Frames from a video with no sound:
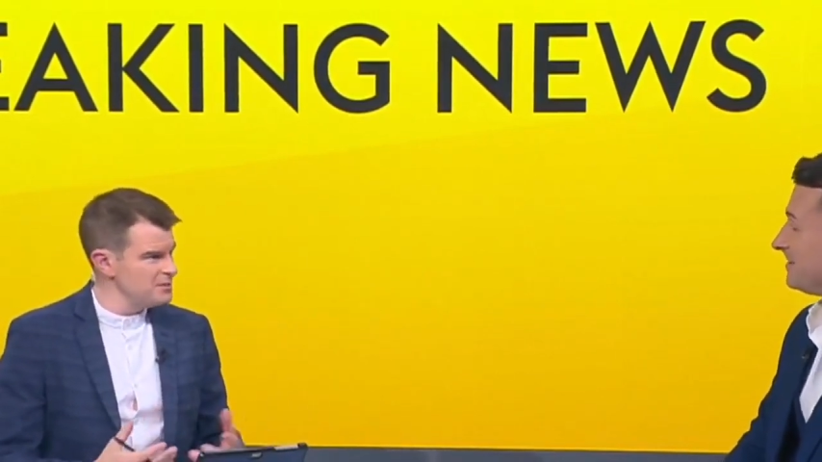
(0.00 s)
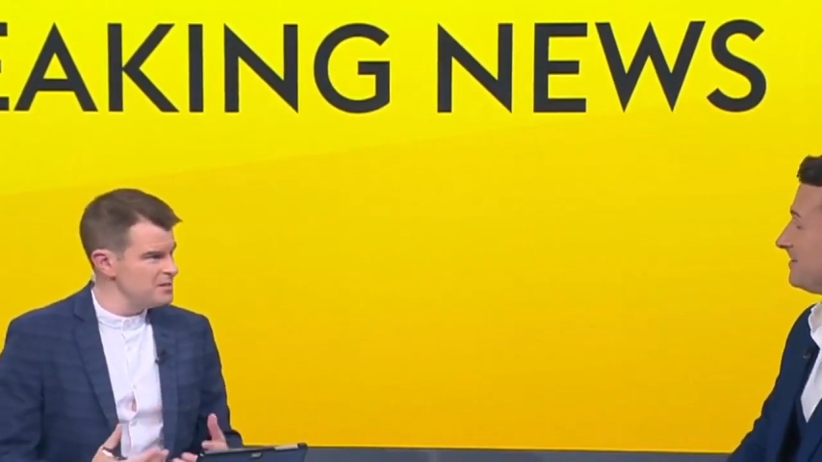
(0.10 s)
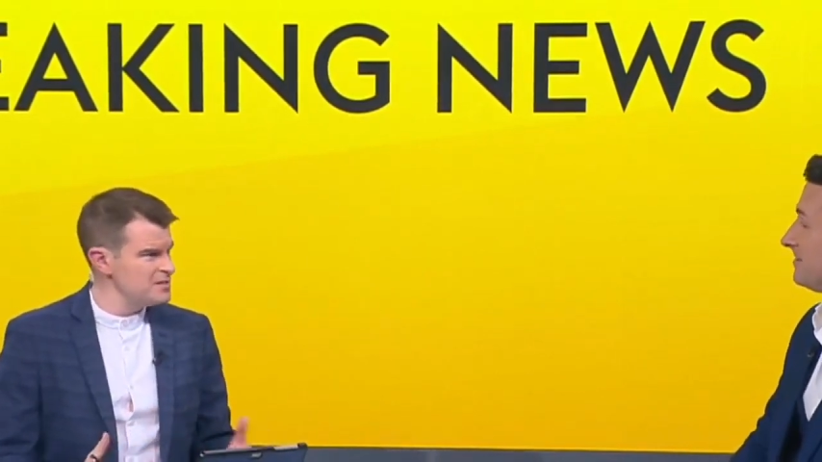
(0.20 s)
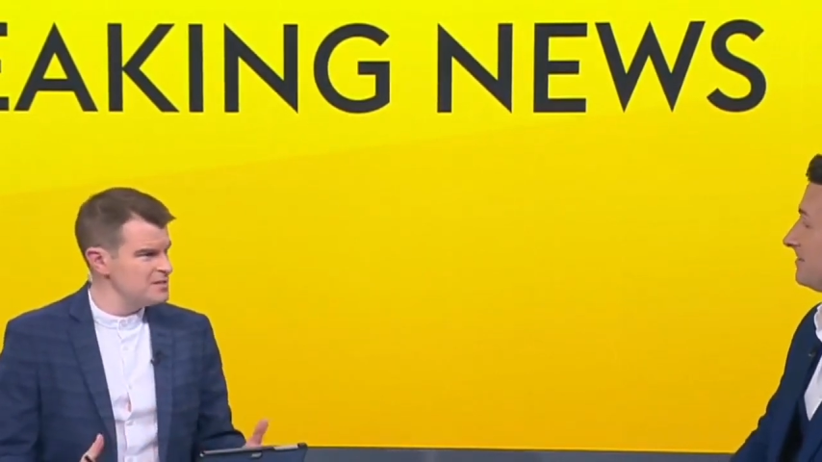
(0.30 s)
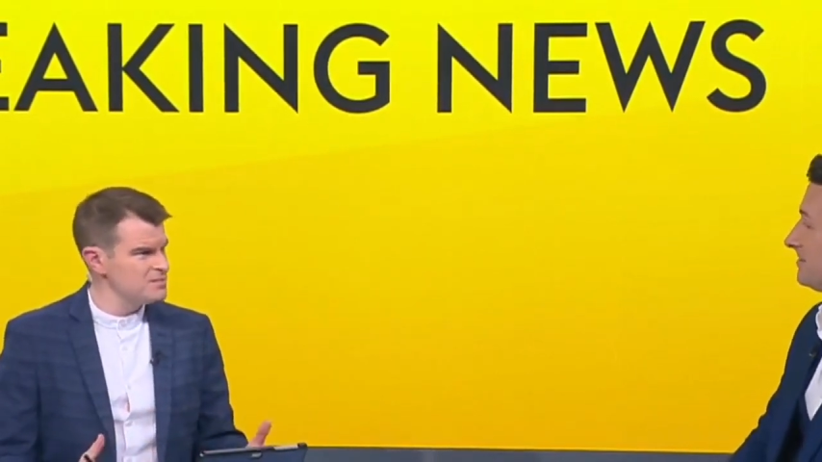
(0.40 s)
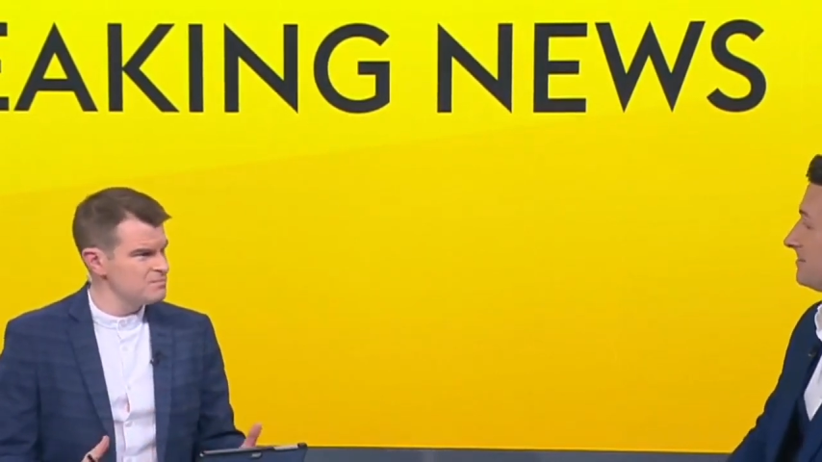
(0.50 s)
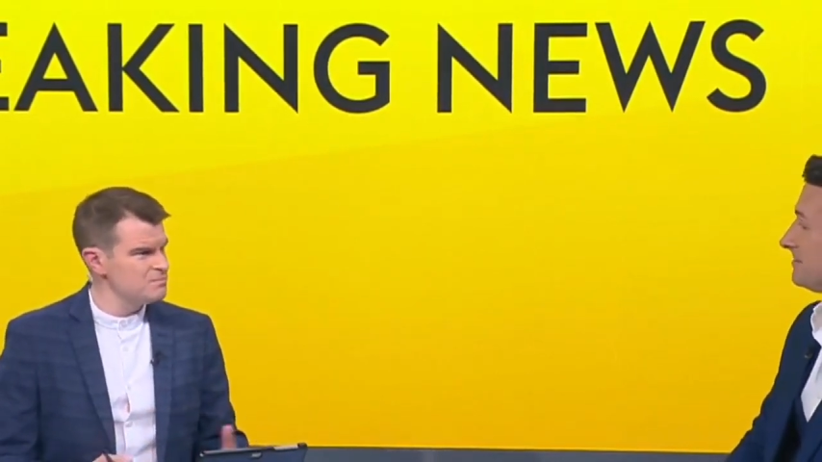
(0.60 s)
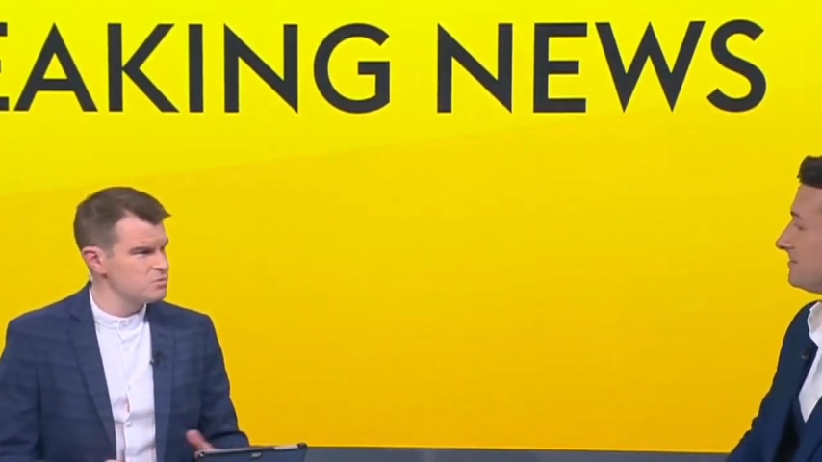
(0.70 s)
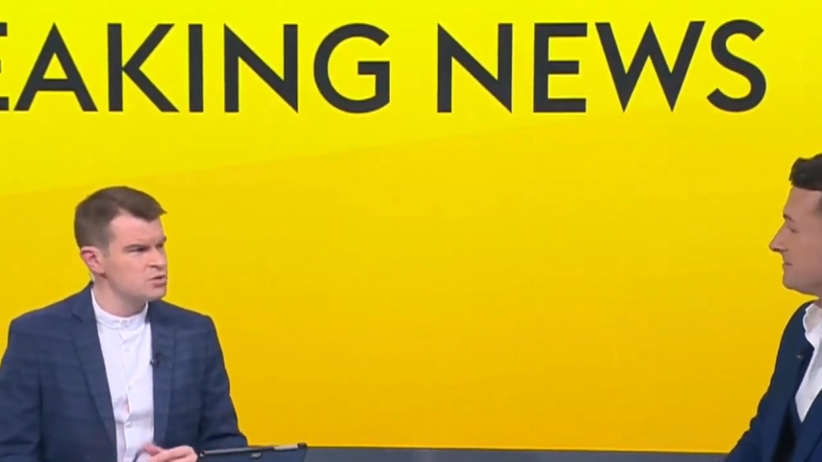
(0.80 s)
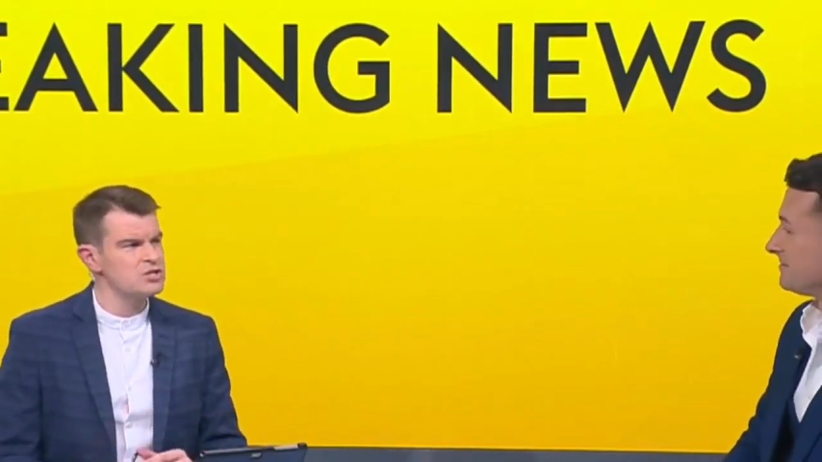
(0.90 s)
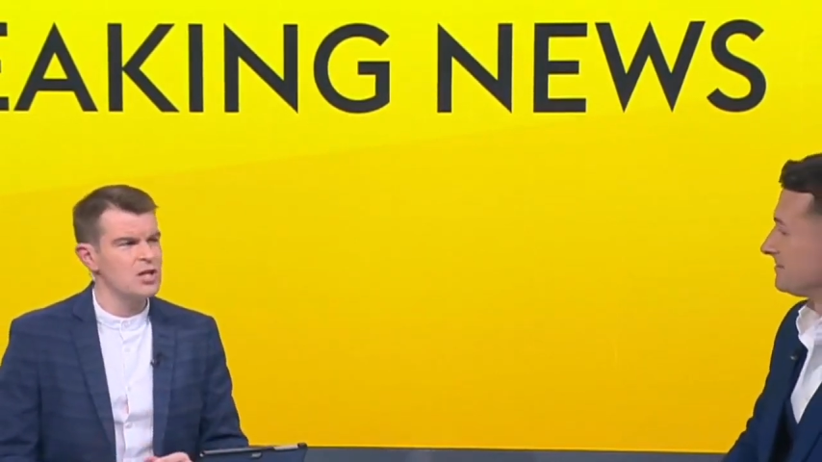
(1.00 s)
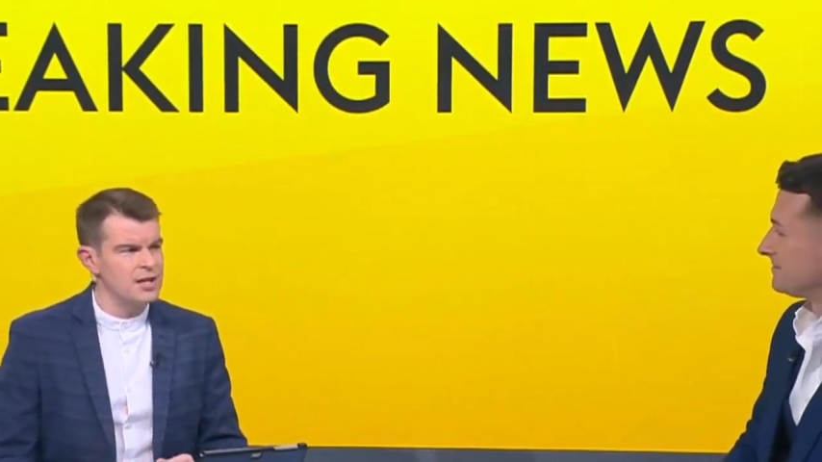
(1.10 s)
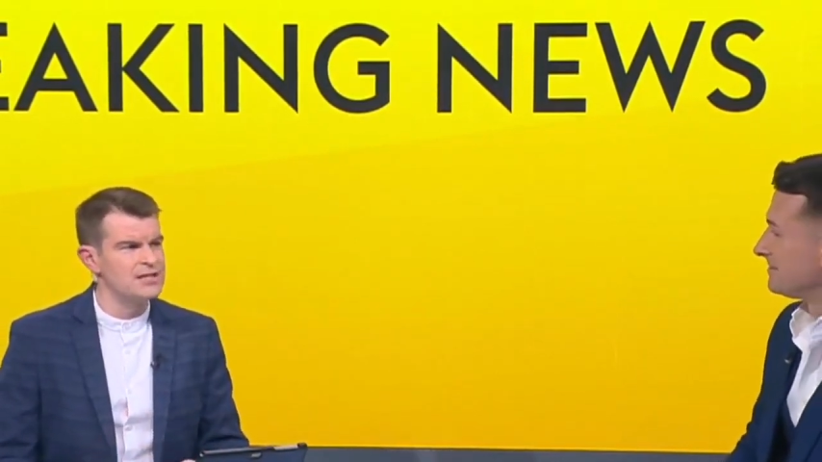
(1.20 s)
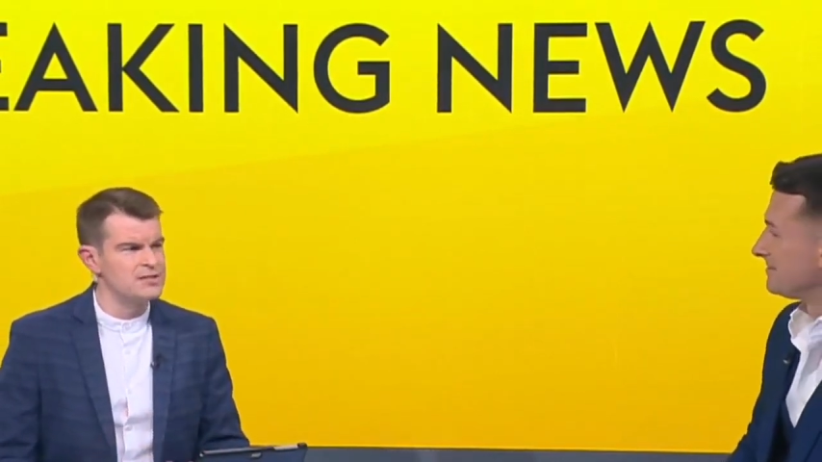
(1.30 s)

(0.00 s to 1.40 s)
but this is slightly